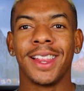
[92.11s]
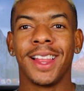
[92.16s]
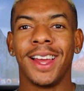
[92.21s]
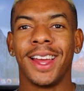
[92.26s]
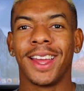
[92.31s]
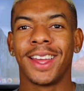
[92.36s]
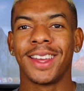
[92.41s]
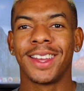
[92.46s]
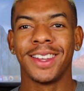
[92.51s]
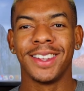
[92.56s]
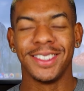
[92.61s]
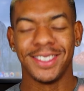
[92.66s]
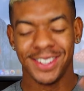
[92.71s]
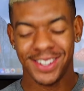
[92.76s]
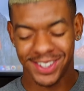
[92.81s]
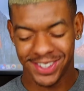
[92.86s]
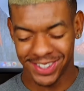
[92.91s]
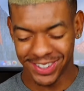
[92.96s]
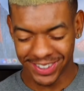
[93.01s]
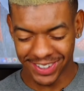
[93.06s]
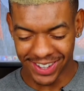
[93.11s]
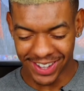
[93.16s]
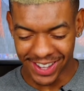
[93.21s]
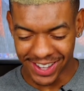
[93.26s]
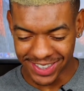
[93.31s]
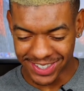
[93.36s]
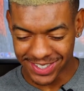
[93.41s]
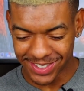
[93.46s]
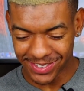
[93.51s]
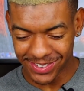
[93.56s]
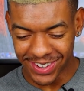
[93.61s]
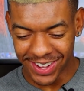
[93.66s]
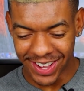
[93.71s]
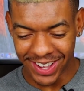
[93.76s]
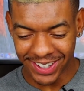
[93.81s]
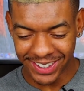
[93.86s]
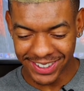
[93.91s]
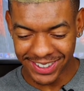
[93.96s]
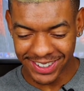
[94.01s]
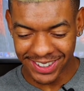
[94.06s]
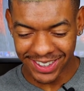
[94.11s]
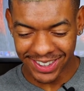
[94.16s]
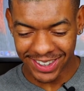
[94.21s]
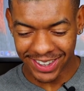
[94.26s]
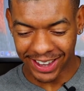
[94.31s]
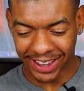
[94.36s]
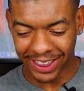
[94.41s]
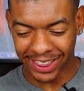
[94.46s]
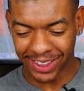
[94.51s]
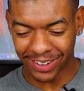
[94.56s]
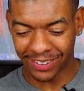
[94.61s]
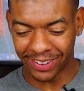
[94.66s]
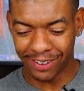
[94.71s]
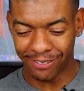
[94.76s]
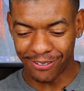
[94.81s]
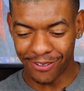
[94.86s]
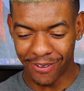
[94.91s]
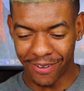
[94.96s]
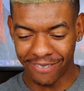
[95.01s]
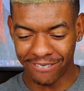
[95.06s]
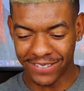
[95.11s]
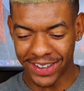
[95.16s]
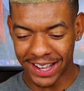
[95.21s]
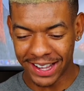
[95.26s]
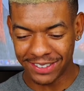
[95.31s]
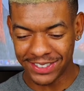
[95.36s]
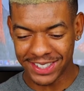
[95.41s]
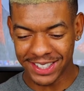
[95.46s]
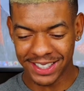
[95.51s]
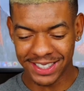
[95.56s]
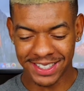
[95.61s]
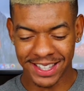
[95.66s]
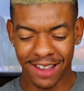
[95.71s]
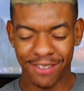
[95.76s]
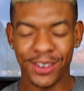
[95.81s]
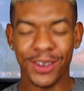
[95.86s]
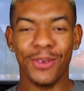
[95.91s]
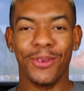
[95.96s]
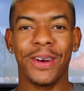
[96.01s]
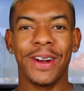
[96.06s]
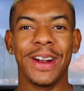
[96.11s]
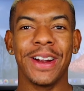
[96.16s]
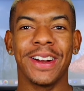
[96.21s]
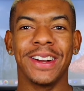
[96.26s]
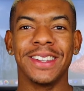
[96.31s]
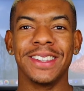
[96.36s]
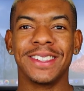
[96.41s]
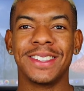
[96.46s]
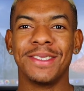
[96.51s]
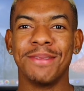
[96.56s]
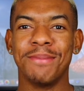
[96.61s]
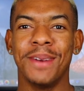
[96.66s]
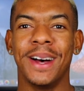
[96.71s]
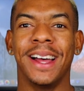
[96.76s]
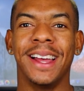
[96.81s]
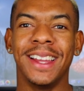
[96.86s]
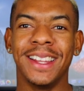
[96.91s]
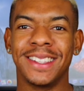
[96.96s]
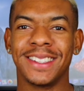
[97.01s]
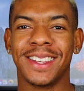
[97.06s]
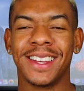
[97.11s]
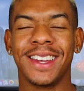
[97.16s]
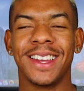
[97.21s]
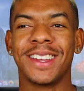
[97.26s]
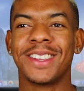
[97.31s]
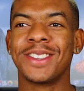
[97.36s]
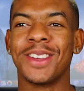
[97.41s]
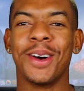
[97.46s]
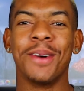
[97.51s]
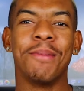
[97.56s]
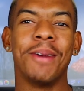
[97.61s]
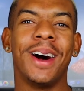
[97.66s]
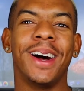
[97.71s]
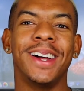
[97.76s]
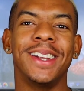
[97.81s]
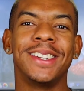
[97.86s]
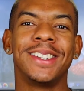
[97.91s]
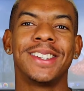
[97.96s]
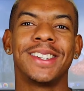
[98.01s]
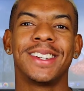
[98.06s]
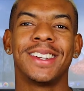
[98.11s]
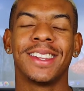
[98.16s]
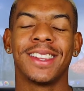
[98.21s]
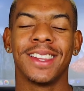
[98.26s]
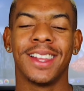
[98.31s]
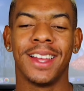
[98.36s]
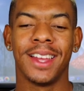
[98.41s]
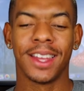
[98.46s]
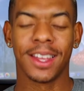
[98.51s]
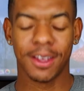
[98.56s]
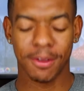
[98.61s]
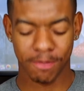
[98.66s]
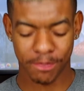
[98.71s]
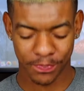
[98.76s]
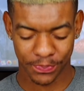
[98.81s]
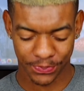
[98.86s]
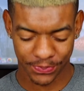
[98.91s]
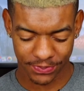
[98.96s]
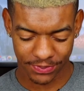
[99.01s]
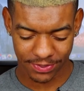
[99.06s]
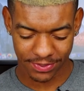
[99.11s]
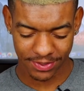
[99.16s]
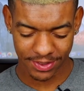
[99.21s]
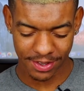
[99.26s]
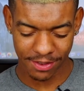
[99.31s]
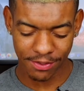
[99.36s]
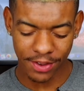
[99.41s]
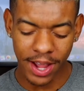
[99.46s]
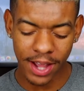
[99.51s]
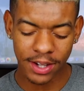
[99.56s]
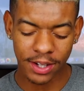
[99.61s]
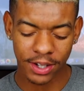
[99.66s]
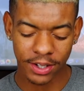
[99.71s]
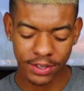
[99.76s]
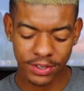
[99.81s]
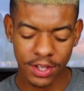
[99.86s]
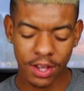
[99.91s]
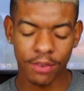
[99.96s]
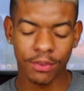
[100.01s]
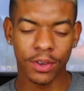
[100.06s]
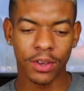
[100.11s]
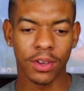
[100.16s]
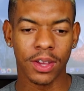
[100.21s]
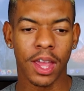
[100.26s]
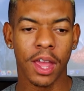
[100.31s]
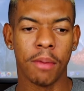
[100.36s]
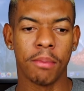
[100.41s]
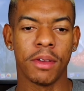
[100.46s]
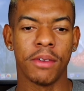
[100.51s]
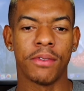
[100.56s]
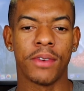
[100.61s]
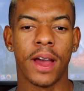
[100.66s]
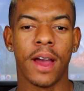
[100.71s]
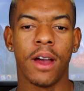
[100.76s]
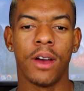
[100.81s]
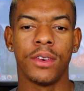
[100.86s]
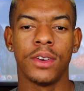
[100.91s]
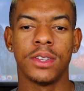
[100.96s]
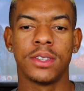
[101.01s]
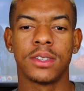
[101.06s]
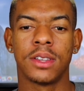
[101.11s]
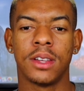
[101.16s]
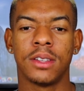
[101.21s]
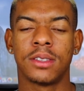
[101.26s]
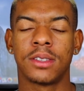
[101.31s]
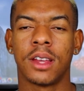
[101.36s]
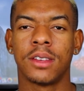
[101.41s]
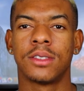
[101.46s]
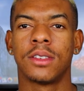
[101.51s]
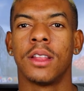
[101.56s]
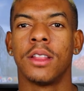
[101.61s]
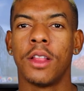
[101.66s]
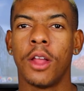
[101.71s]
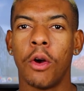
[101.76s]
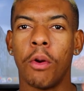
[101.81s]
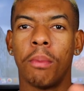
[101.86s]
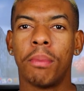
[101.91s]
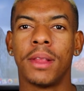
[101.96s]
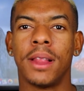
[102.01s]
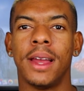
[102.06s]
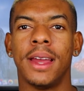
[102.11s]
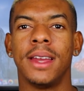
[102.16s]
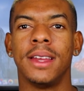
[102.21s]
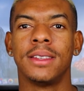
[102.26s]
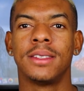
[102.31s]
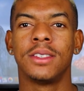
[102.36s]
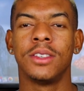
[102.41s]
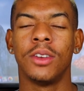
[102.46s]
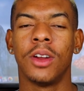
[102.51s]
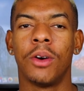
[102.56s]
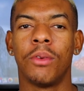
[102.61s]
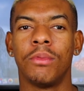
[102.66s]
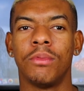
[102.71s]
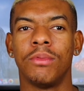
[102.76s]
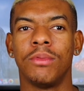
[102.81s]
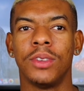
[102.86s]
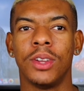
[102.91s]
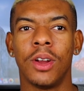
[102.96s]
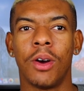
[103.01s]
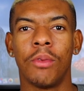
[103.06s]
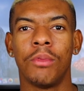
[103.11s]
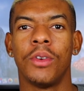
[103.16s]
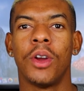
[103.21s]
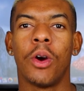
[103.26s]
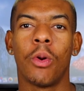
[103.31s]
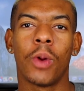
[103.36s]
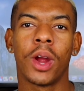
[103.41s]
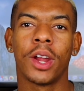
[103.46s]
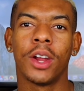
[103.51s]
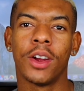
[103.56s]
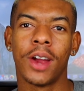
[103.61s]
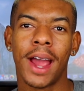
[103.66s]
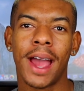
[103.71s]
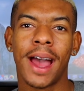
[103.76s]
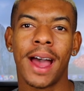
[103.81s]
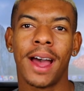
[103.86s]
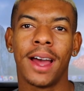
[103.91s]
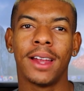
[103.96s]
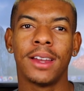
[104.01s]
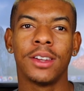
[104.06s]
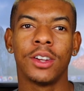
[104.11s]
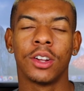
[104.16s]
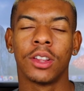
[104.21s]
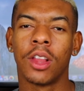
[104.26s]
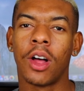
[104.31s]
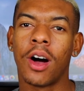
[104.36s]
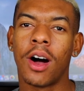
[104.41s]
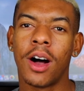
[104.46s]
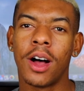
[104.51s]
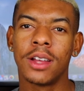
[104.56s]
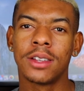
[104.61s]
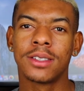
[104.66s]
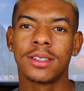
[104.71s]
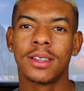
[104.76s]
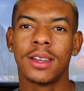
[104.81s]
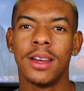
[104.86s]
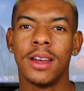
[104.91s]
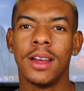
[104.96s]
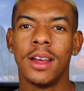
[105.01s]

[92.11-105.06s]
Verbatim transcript: Like, it's what three, four, five, six, seven words, but it's like so much. Like finding yourself when you can't be found is it's such a low place. You don't you don't know where you're at. You're lost.